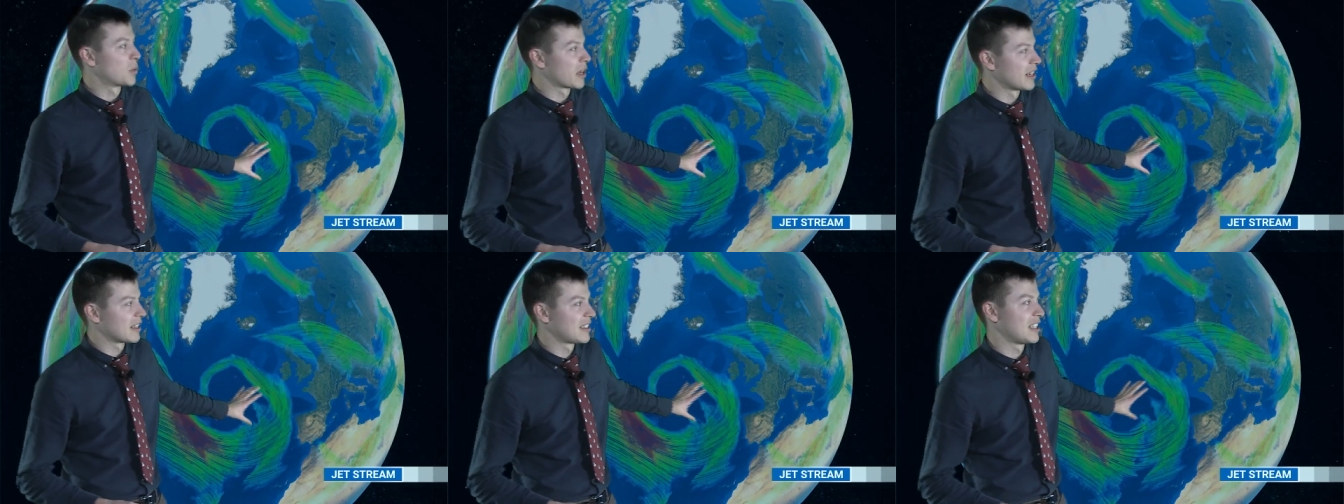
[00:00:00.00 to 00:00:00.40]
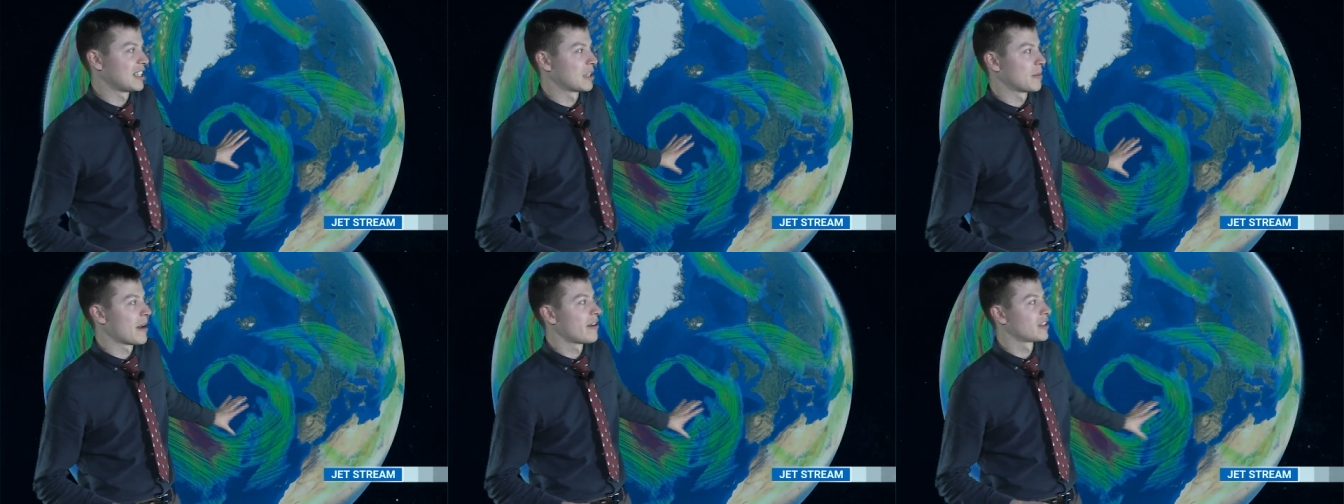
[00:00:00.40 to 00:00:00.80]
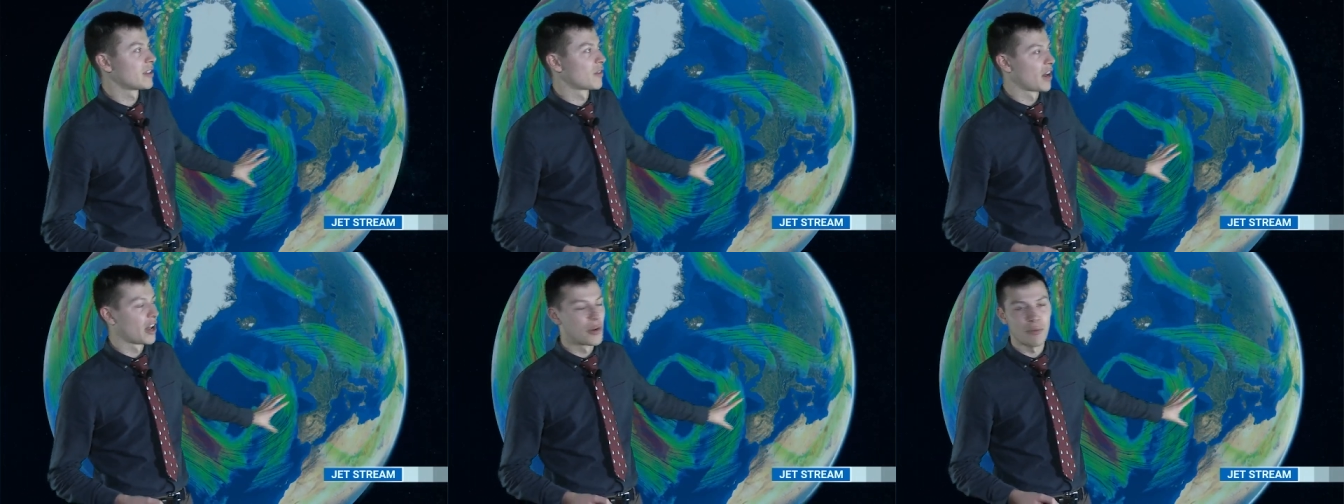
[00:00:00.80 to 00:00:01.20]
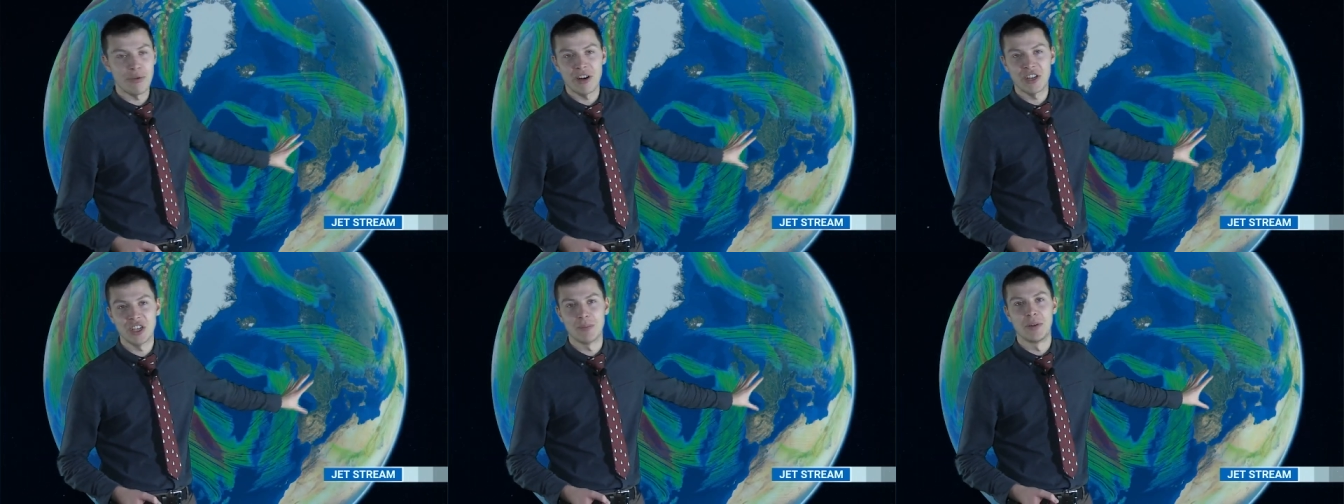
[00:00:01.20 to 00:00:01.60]
We're going to see some areas of low
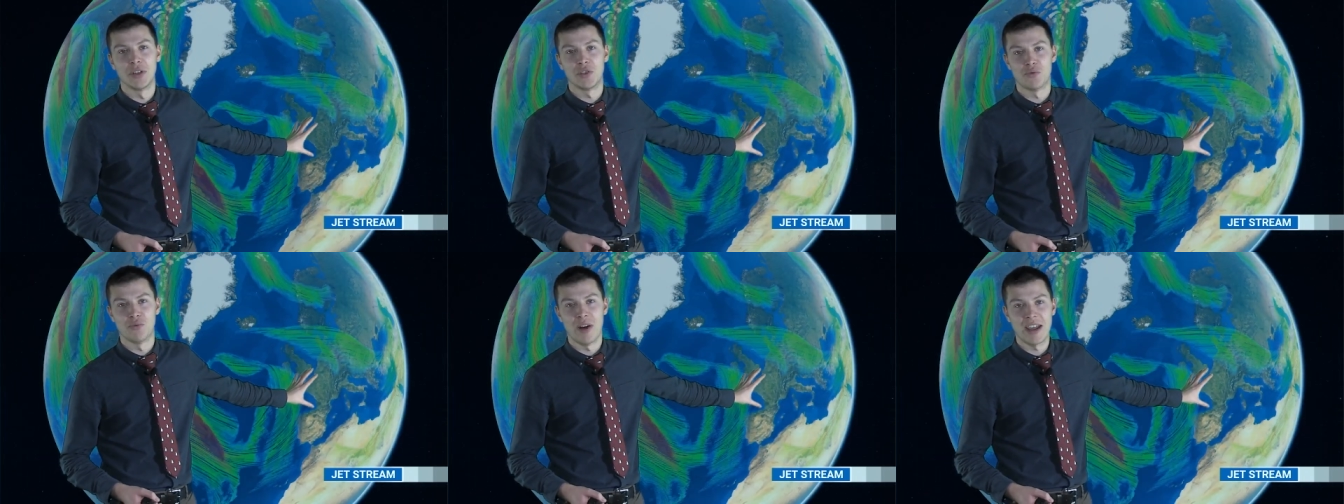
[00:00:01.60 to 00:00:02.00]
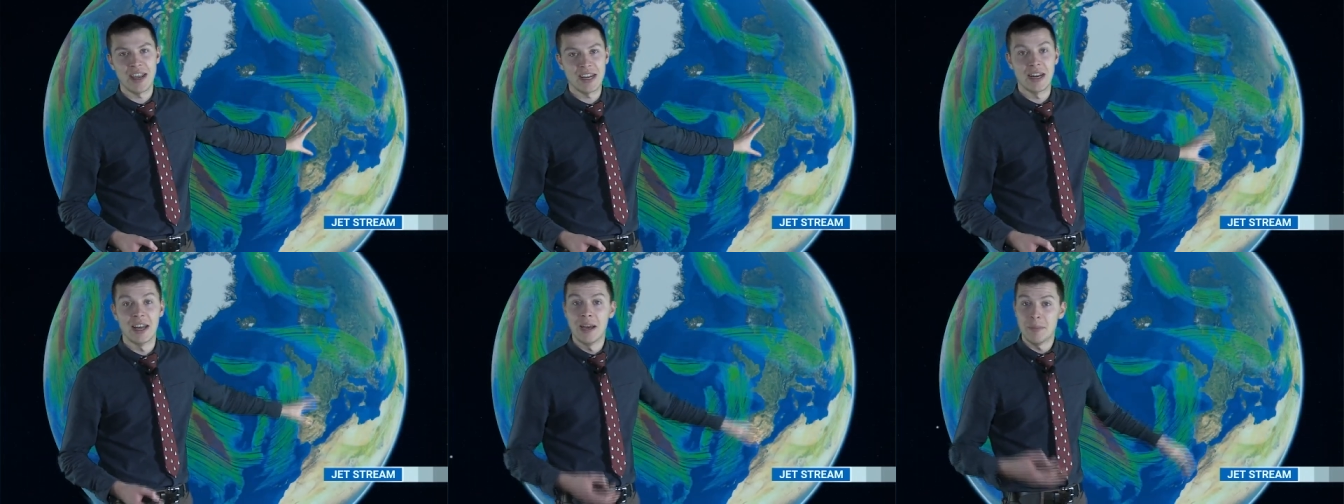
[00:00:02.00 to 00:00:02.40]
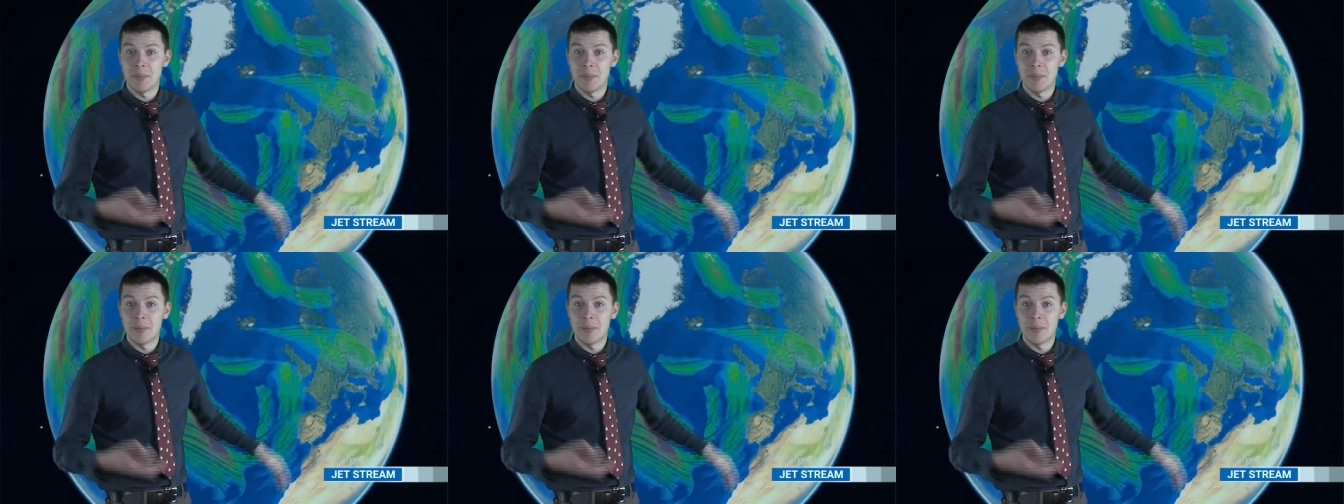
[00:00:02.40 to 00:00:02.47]
pressure push rain,